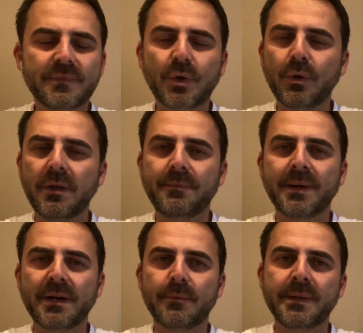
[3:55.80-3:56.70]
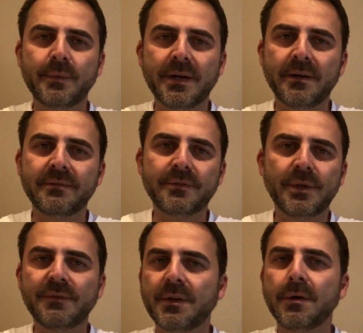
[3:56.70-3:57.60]
Totally buyer beware. Don't
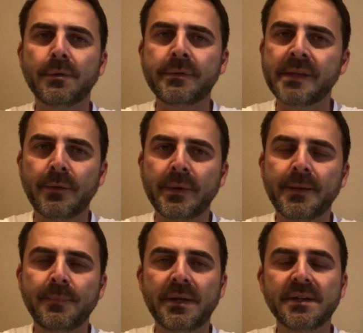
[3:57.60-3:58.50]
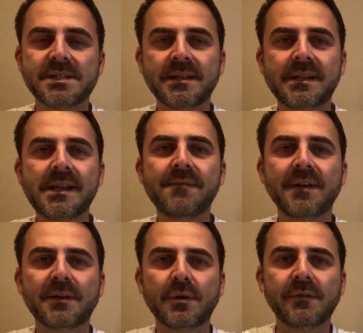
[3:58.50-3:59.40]
even go that way, because the key
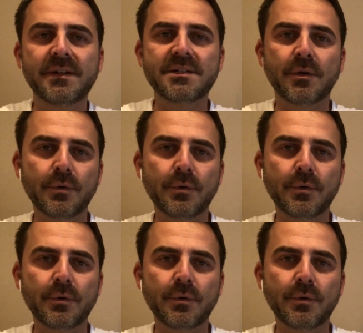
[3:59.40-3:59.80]
factor of it is the